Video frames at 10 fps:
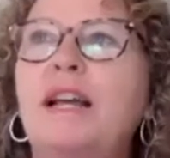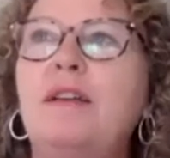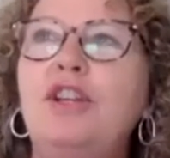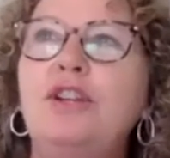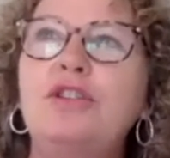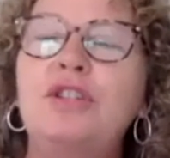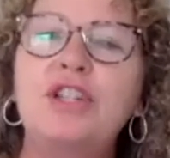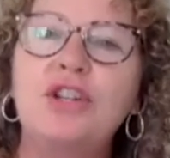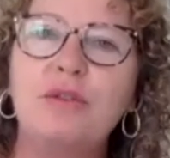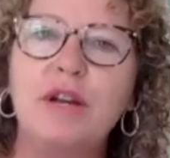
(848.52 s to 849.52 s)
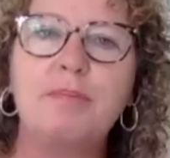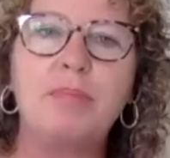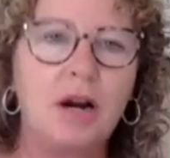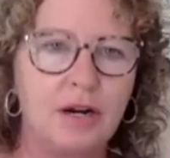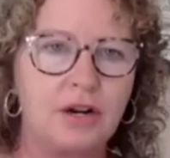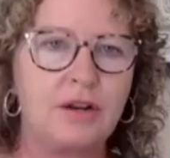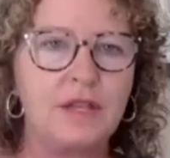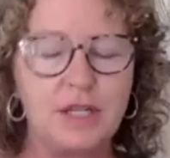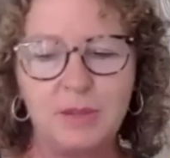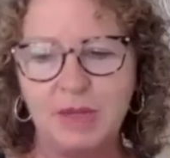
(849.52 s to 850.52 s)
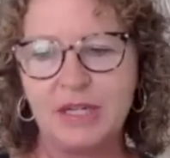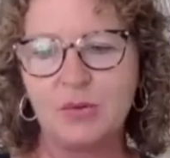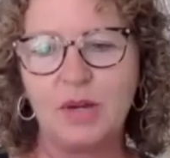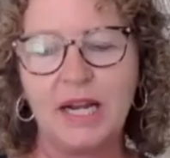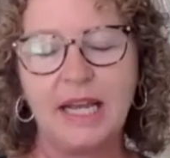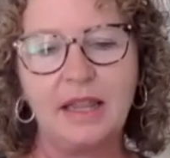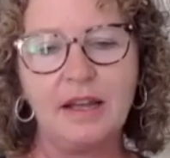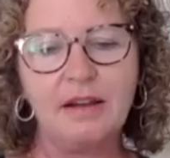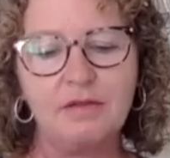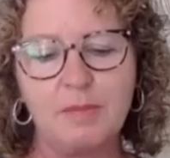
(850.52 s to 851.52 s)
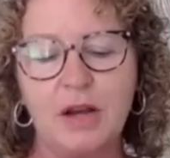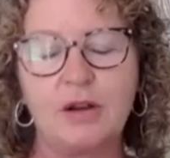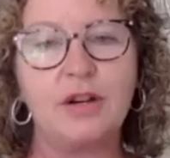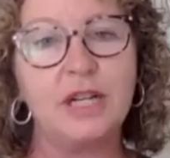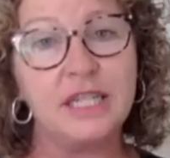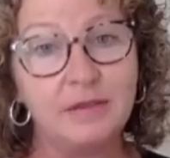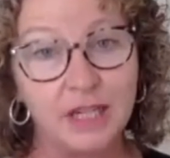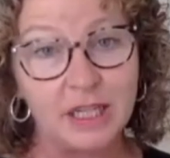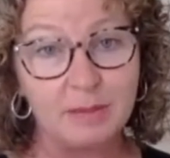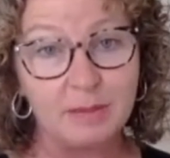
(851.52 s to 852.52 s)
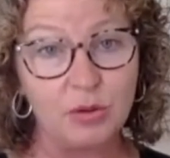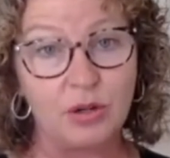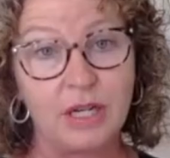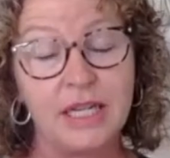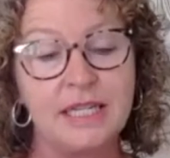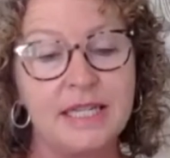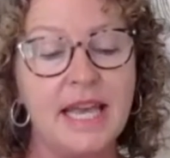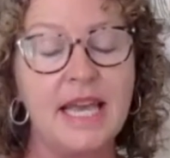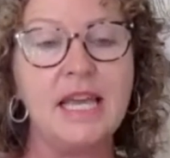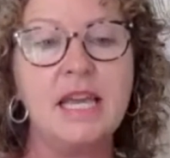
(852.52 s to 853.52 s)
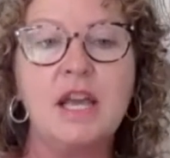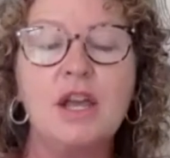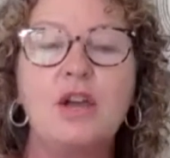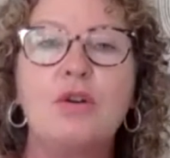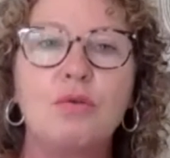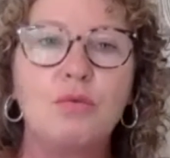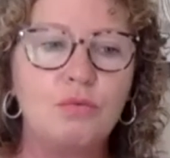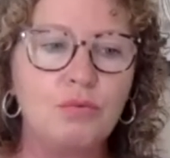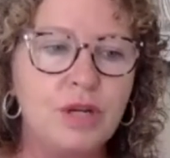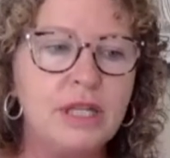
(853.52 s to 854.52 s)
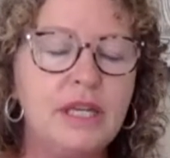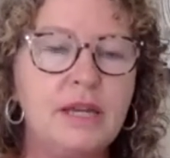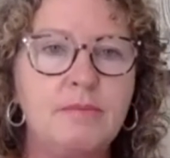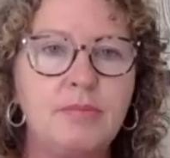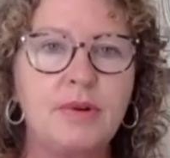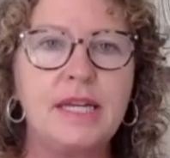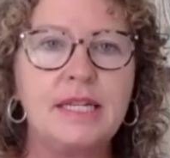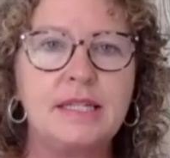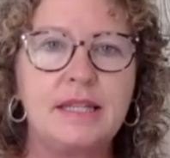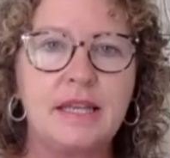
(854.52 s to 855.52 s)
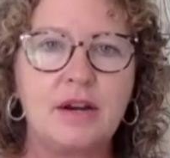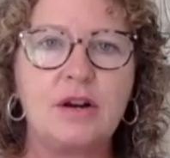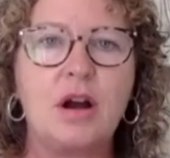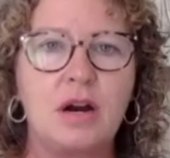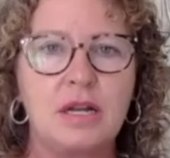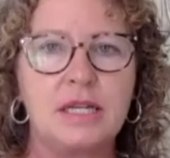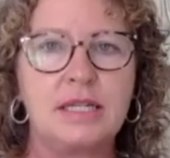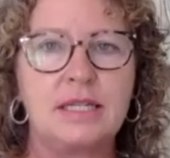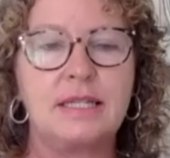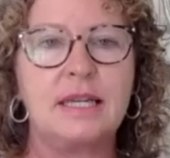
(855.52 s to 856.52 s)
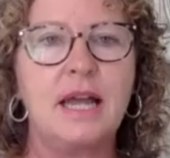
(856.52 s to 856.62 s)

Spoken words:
you're such a great partner in this, because what I love about Creativity Explored is they really embrace their artists